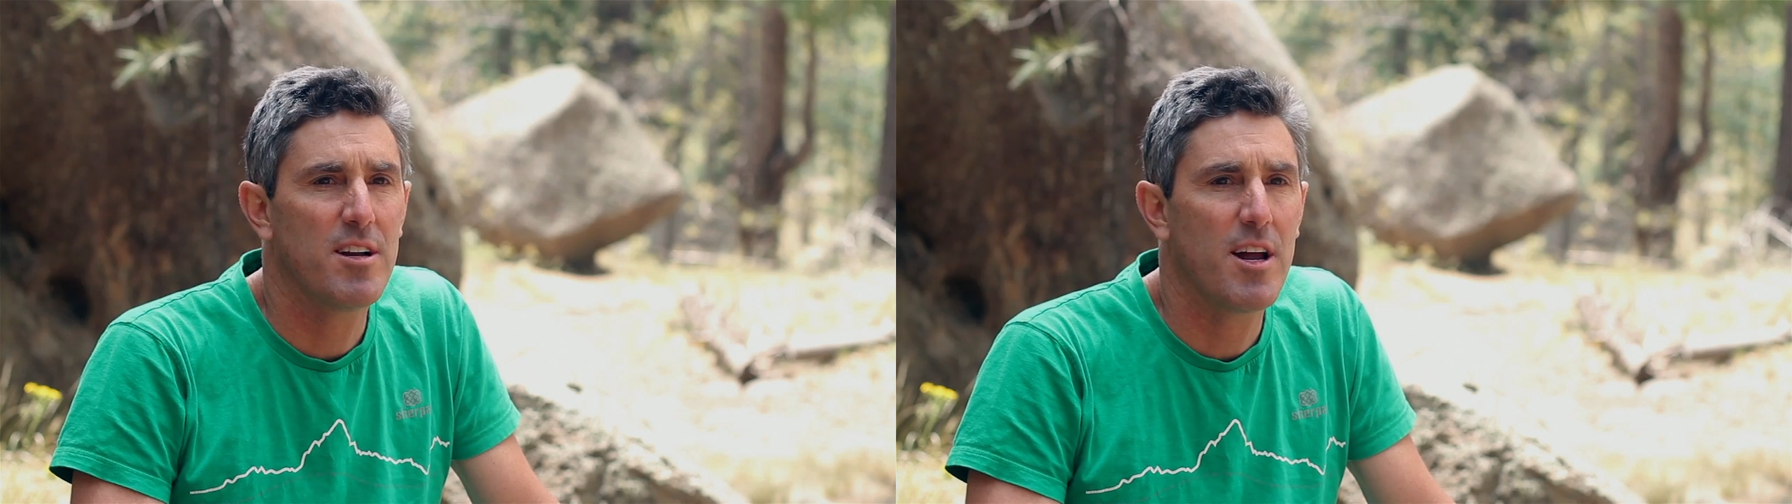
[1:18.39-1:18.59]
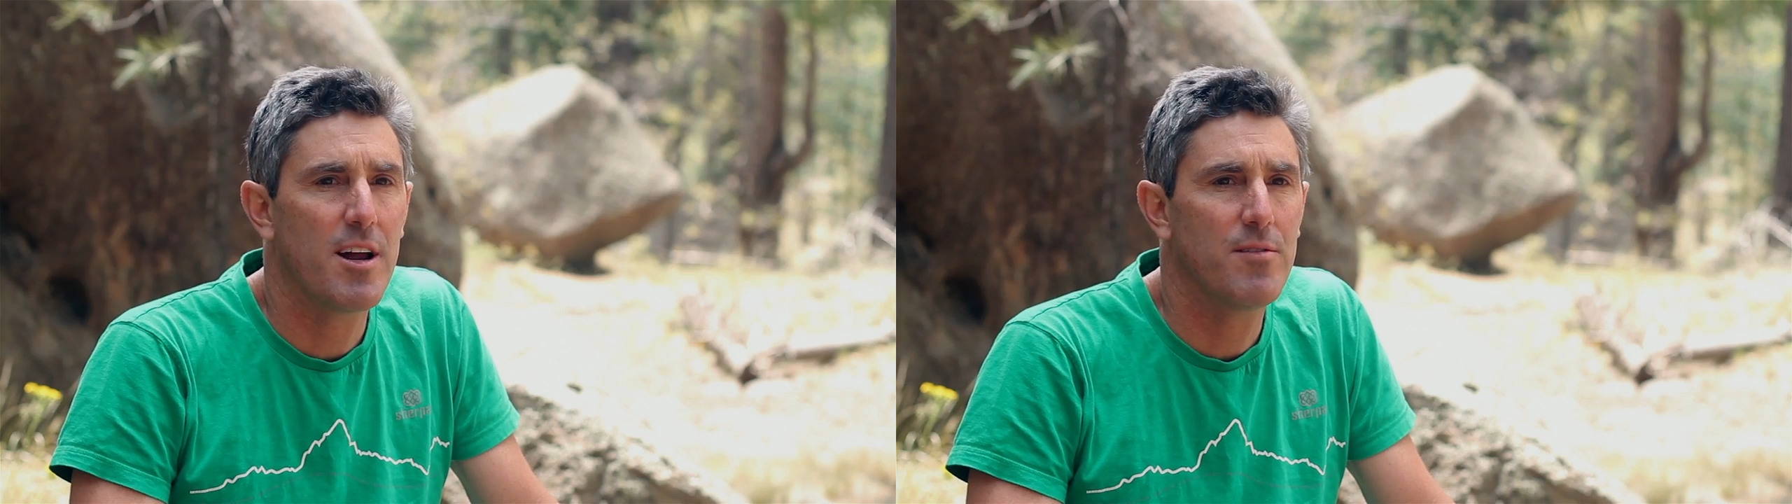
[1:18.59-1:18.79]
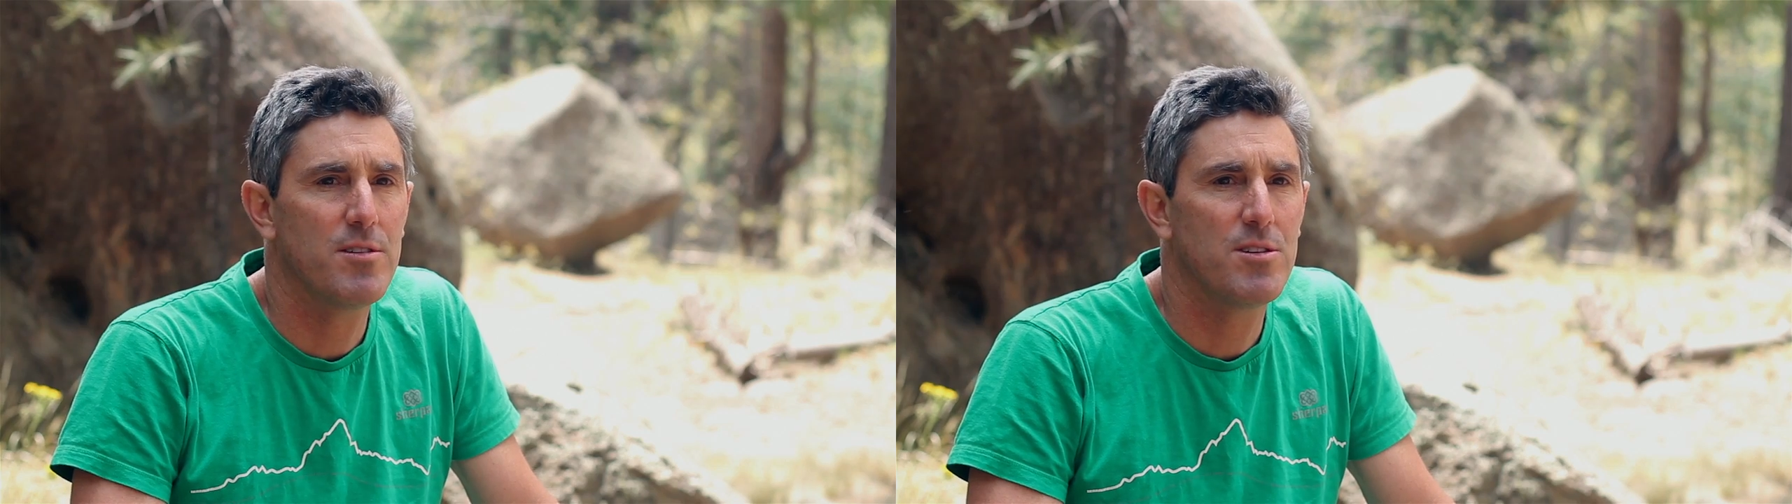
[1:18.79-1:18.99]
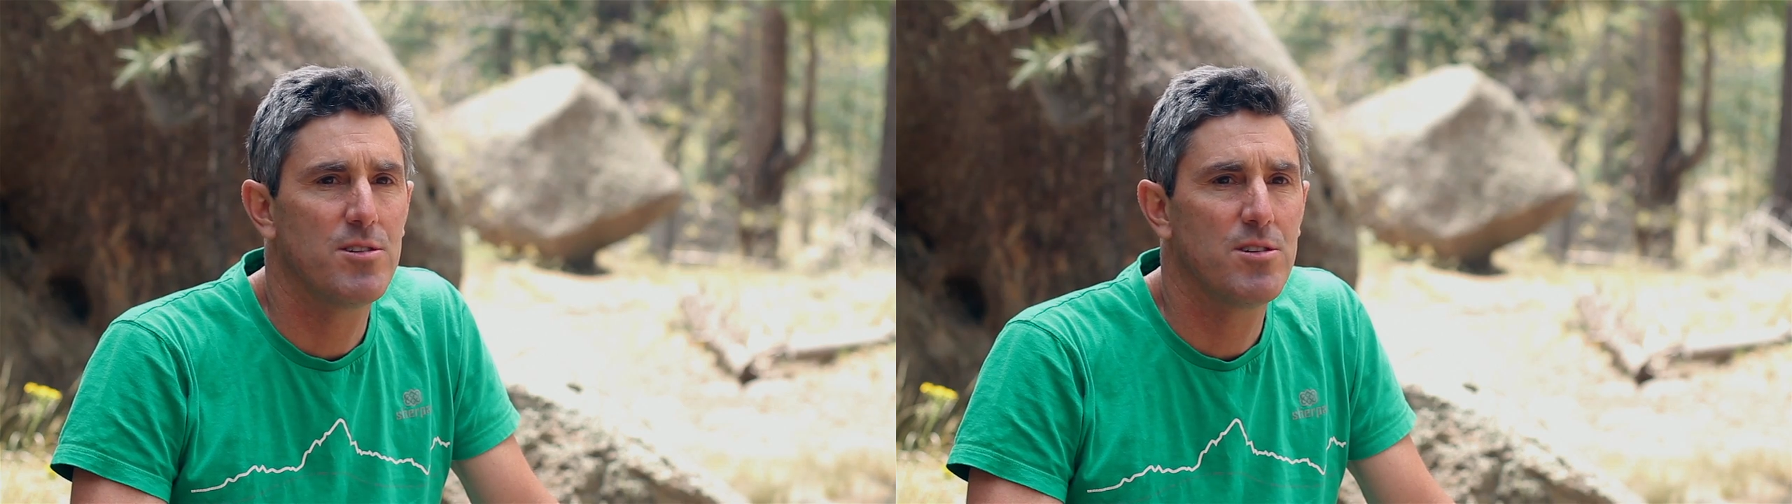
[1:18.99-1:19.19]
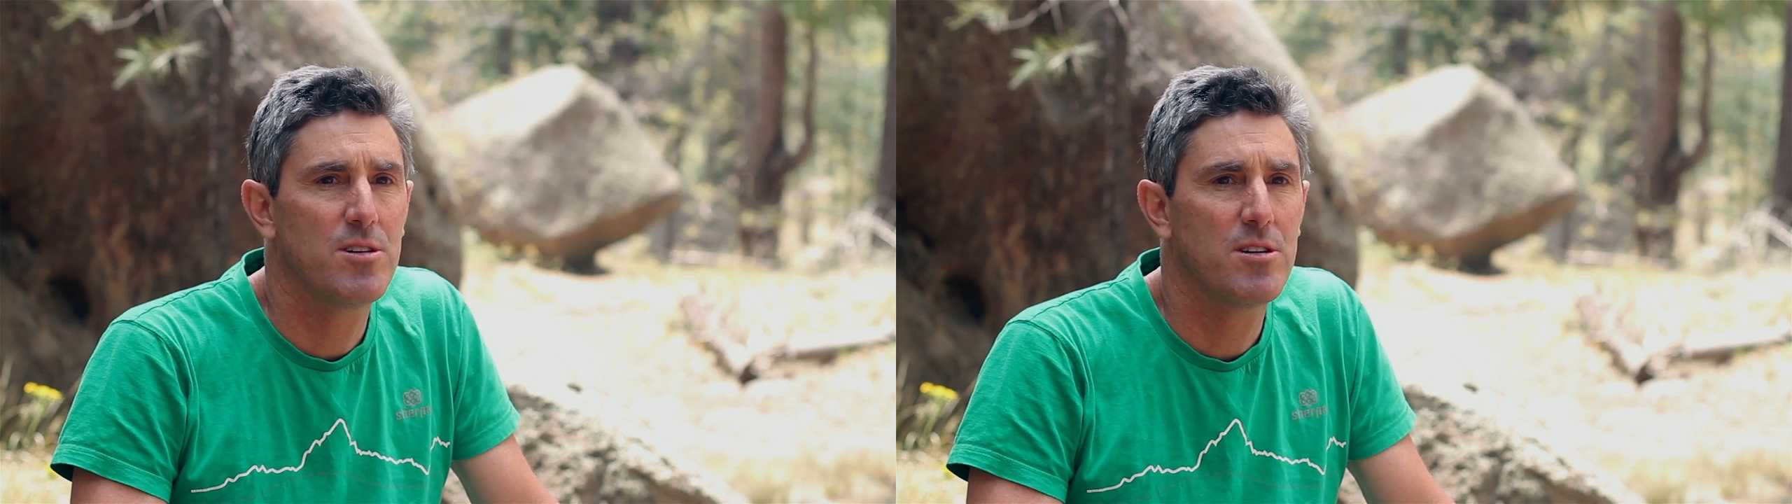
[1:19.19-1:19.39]
an
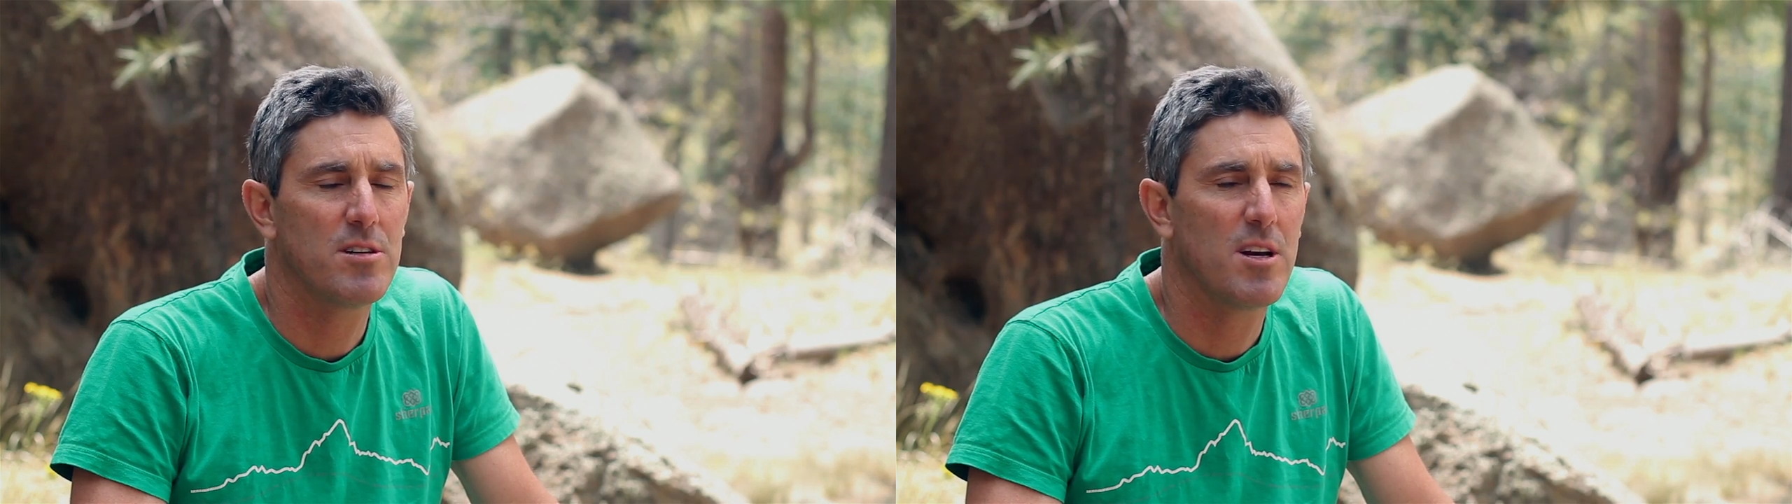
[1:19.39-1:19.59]
average,